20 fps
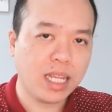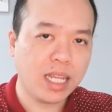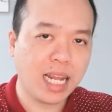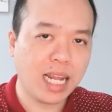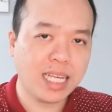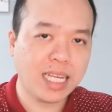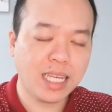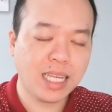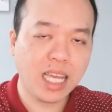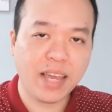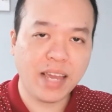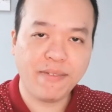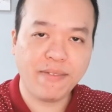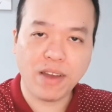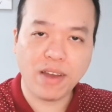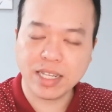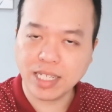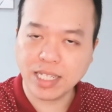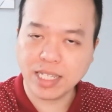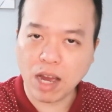Let's say if
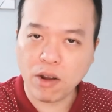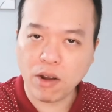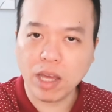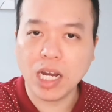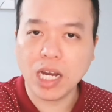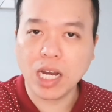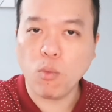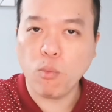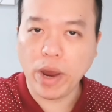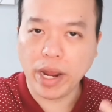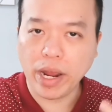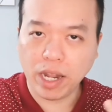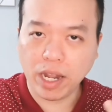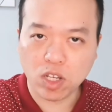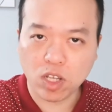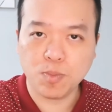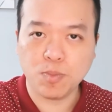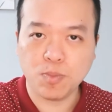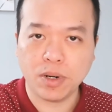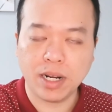you are selling a weight
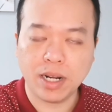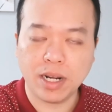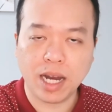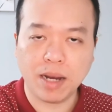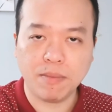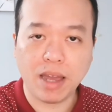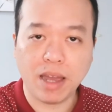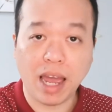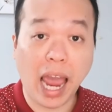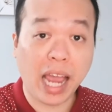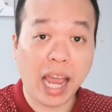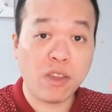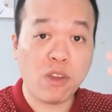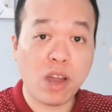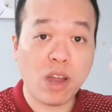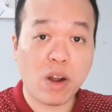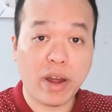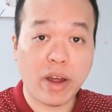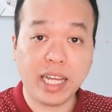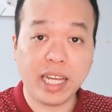loss product and
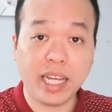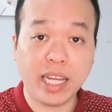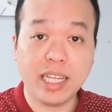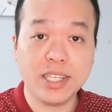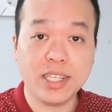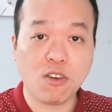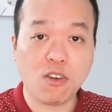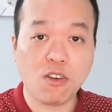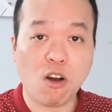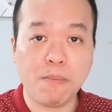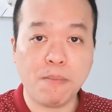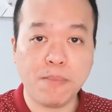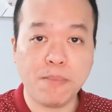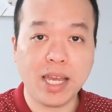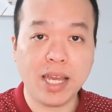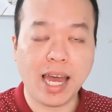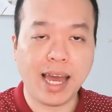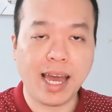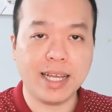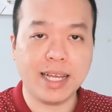you are writing this
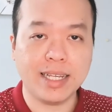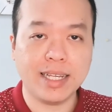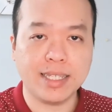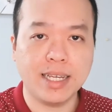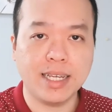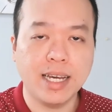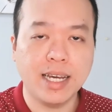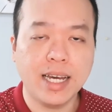copy as